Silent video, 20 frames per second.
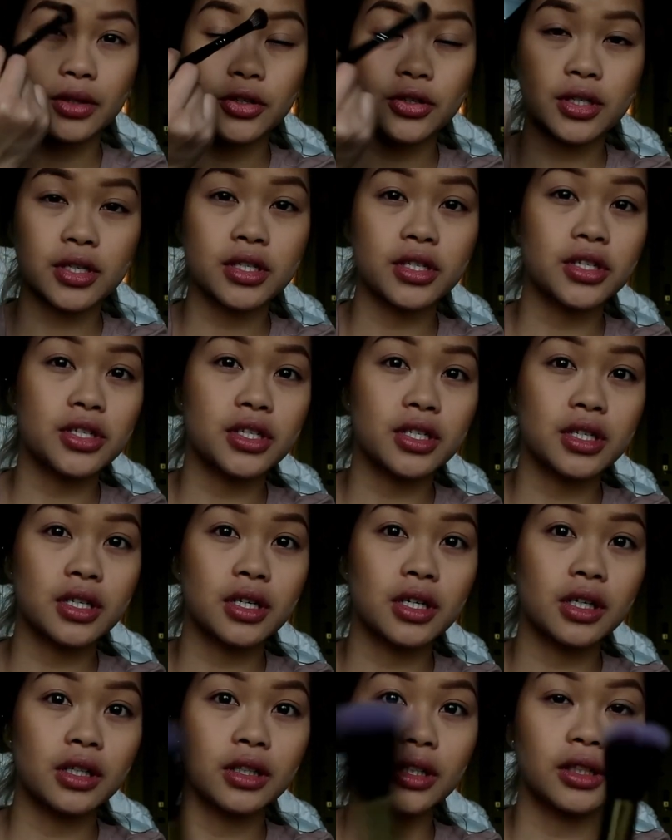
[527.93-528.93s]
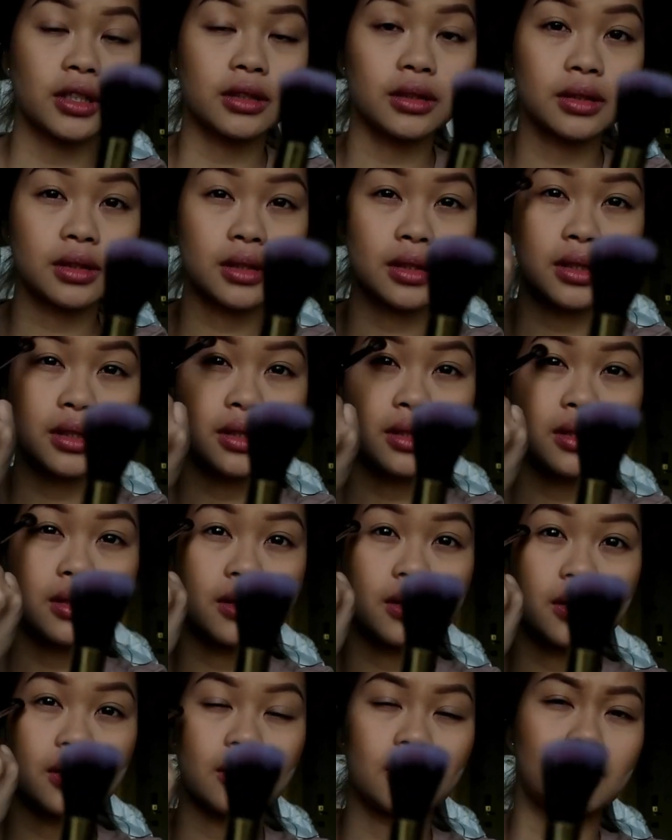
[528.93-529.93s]
transition color,
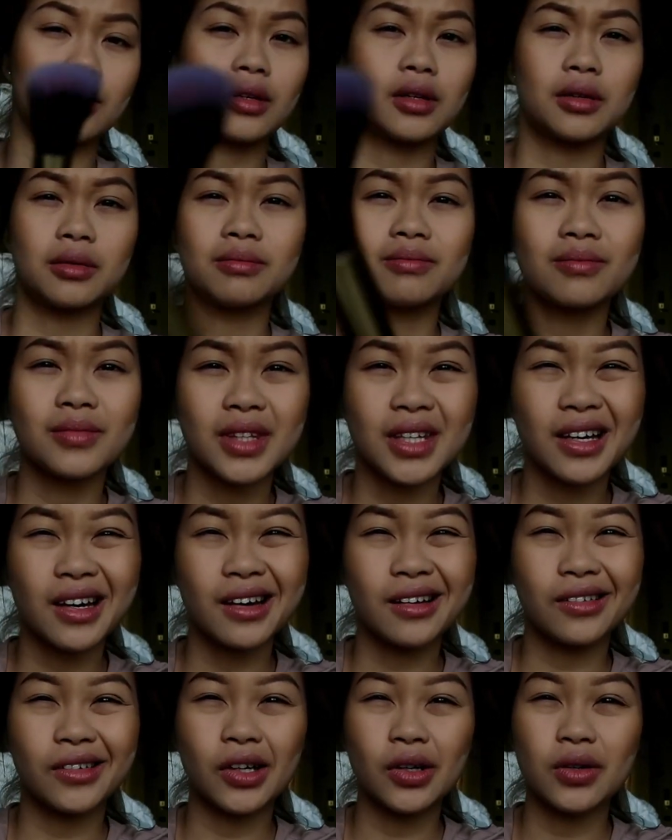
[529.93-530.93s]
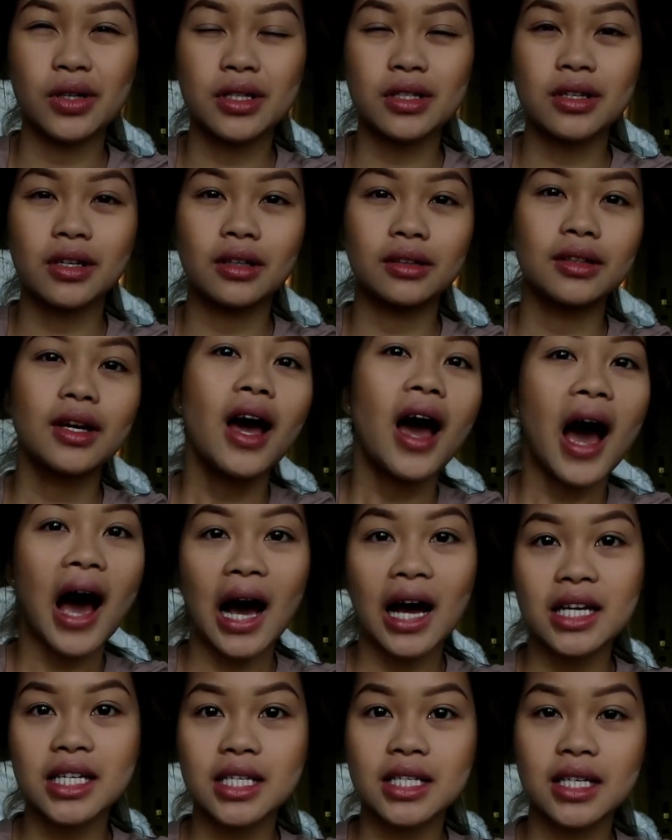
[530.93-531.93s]
or I don't know what it's called.
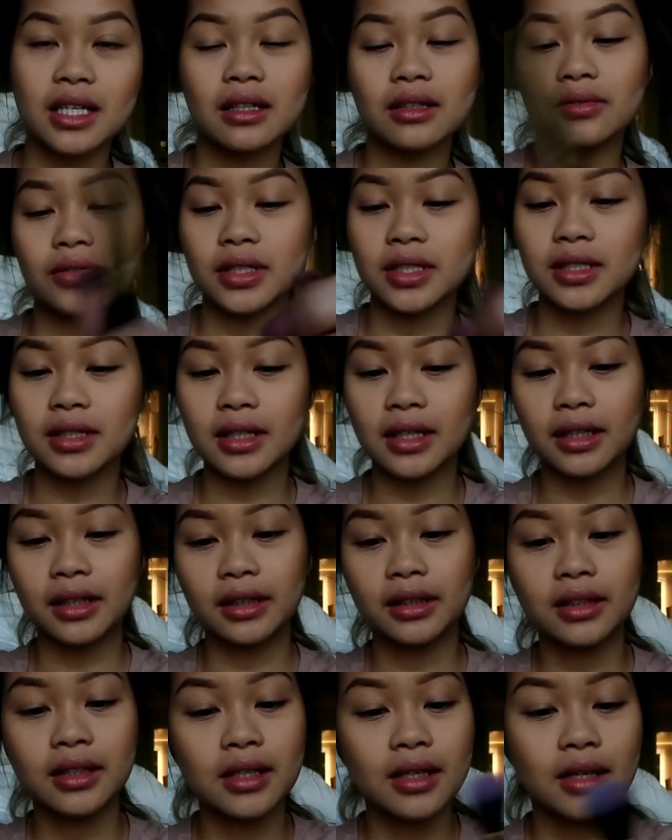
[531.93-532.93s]
I just say the first layer.